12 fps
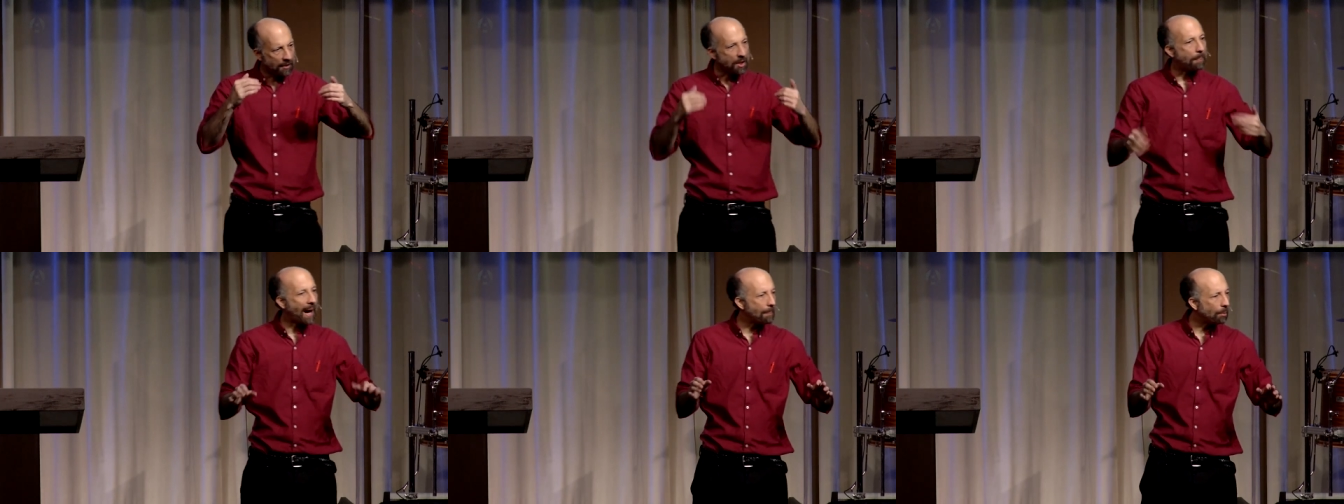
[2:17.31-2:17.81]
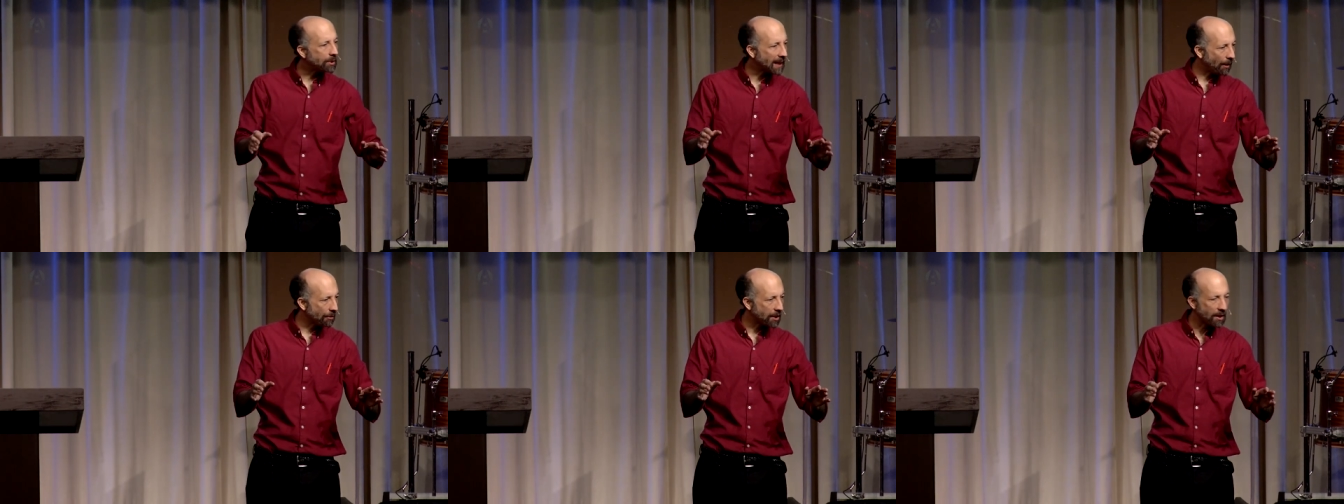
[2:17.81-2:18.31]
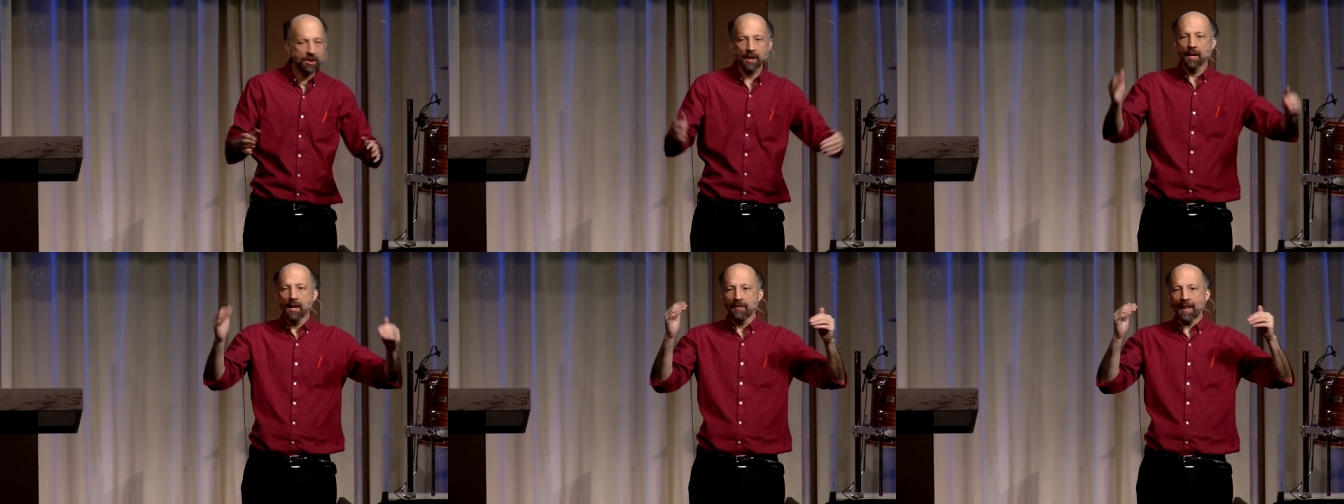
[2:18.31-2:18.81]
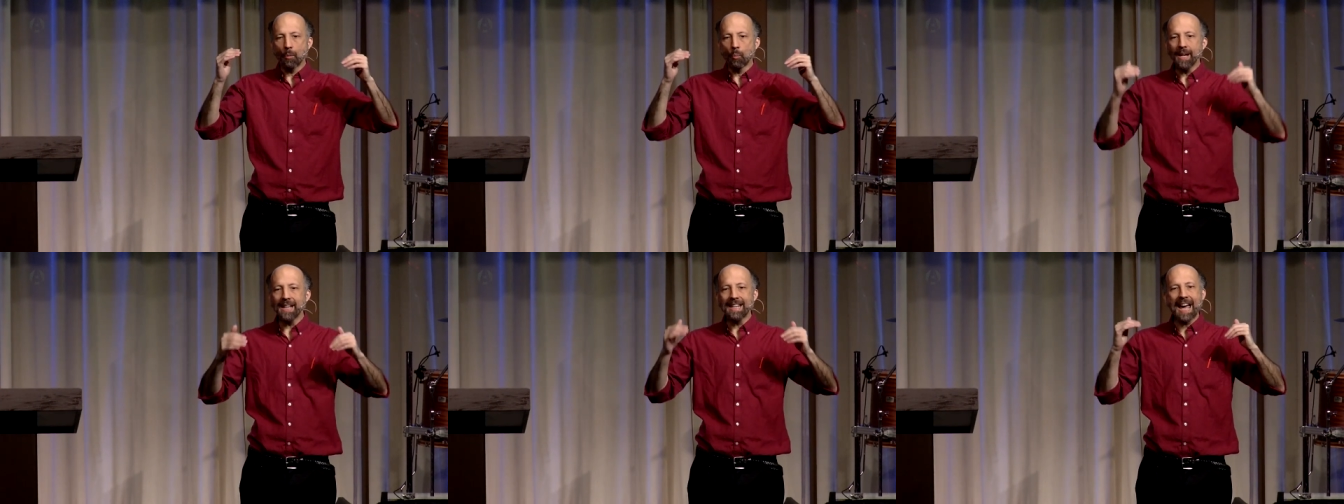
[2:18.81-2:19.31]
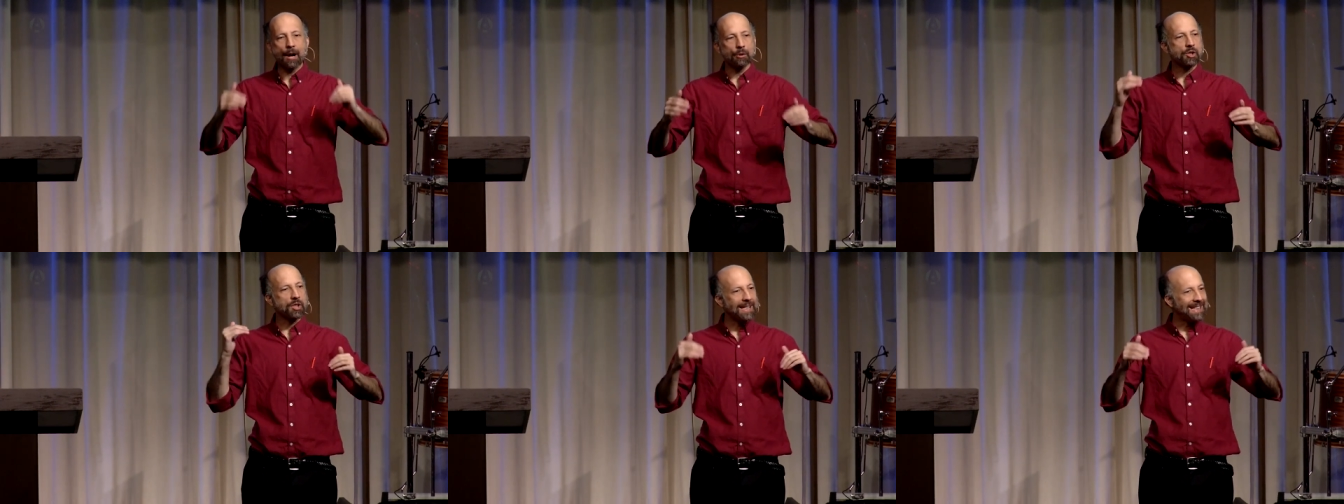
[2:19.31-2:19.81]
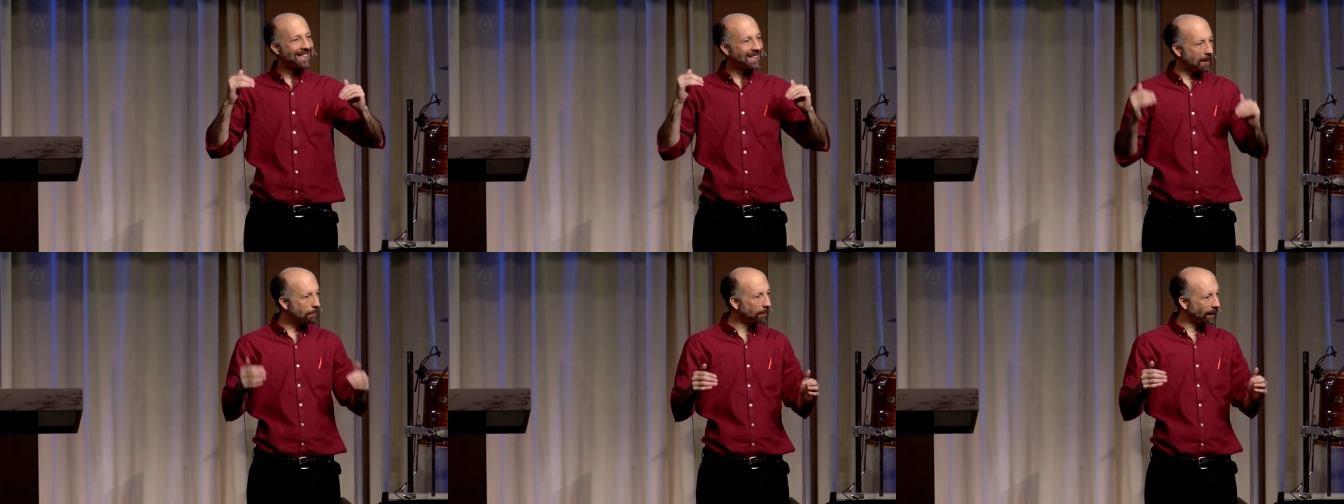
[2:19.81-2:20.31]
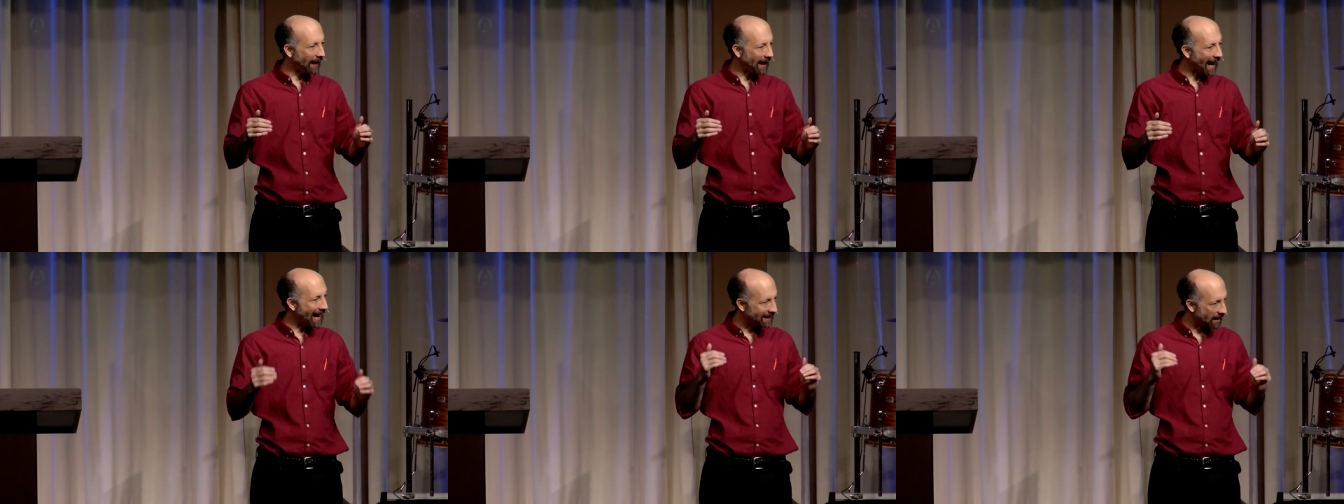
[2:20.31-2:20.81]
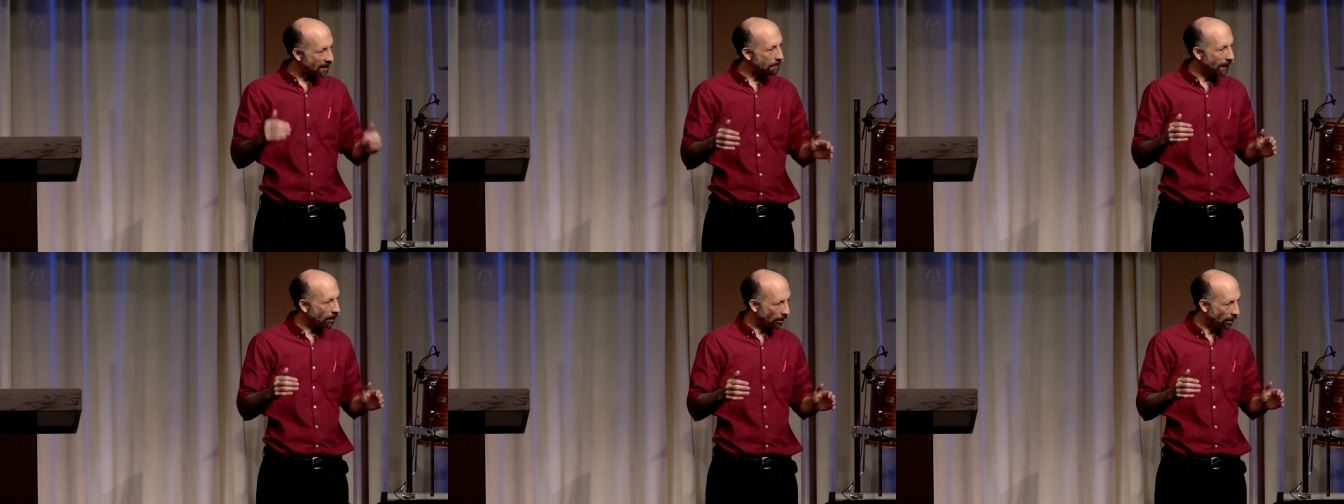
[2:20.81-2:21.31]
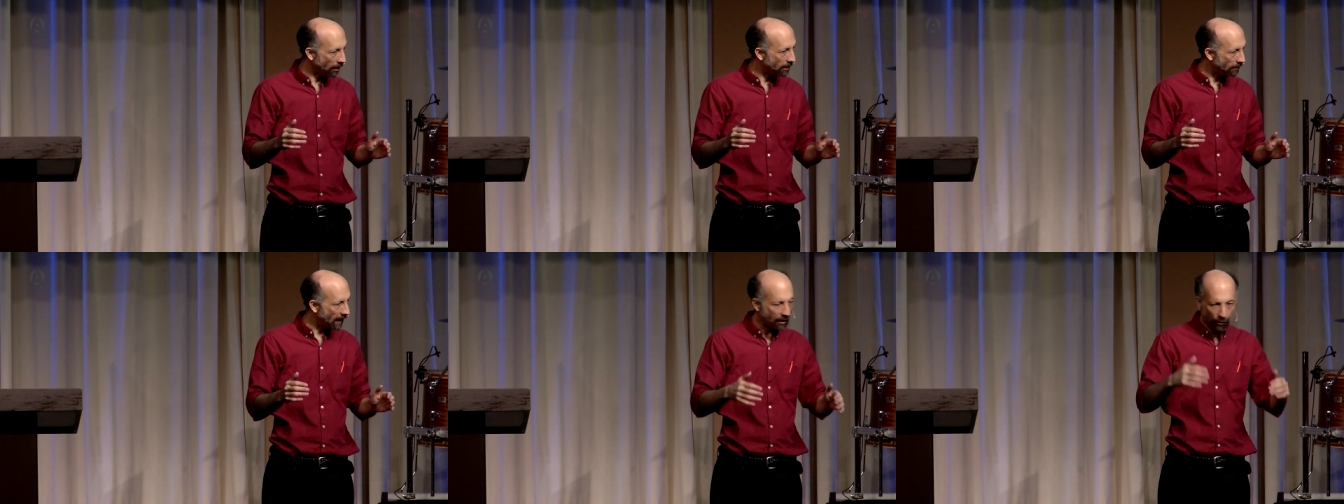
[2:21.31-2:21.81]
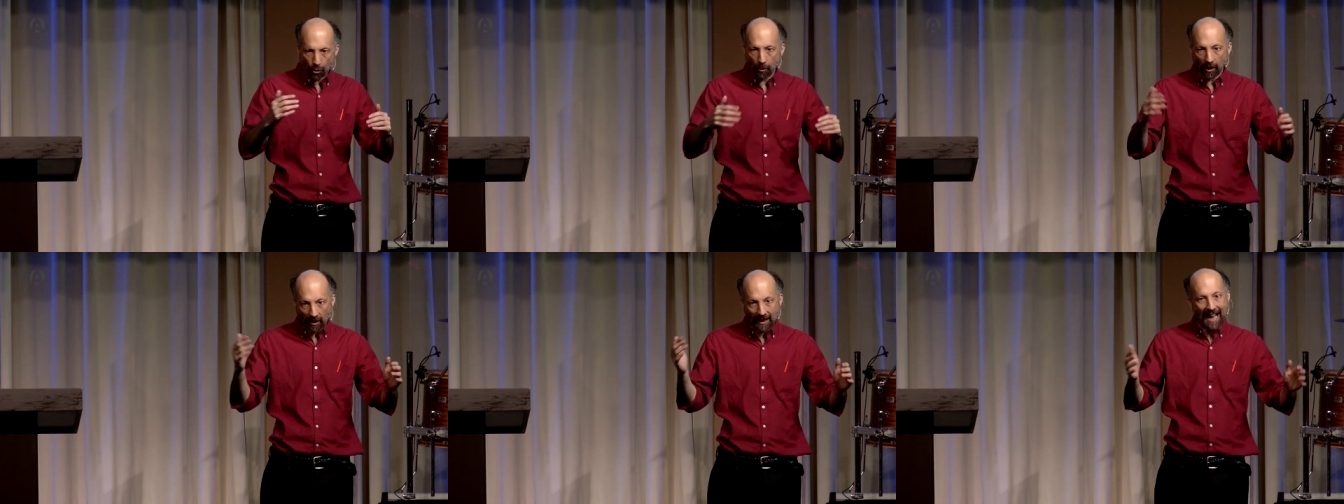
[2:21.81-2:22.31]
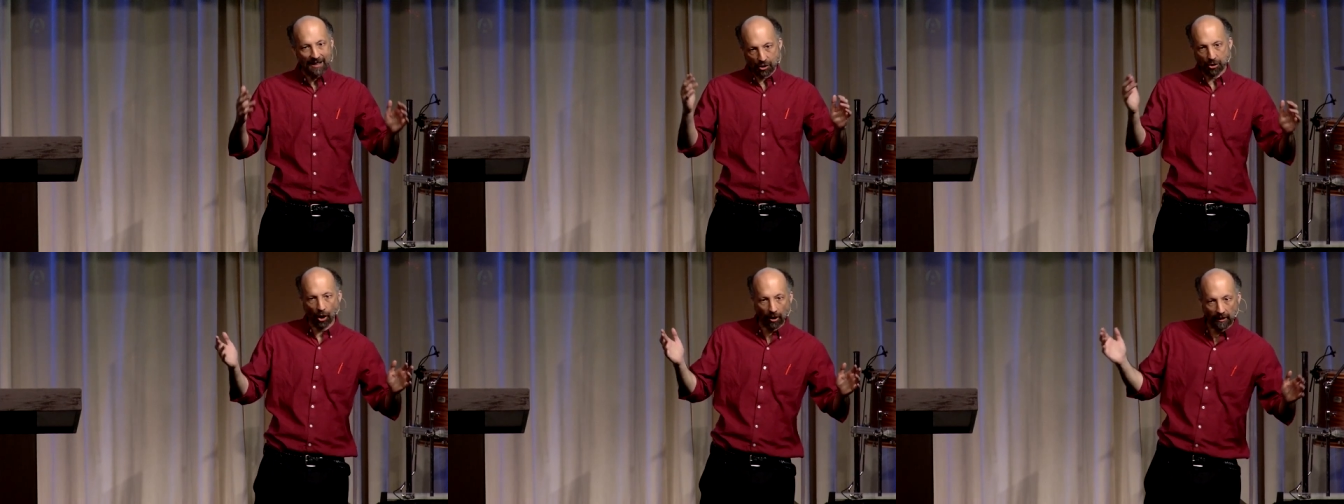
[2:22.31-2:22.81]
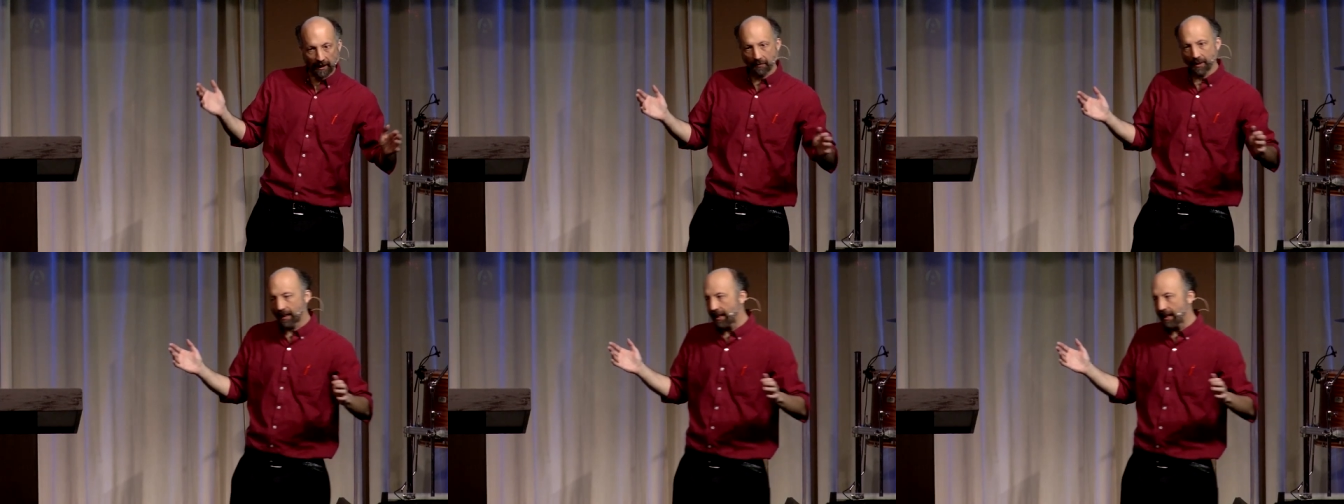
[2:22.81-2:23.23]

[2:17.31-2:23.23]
The Bible tells us that we now see dimly as in a mirror right? Through a glass darkly in the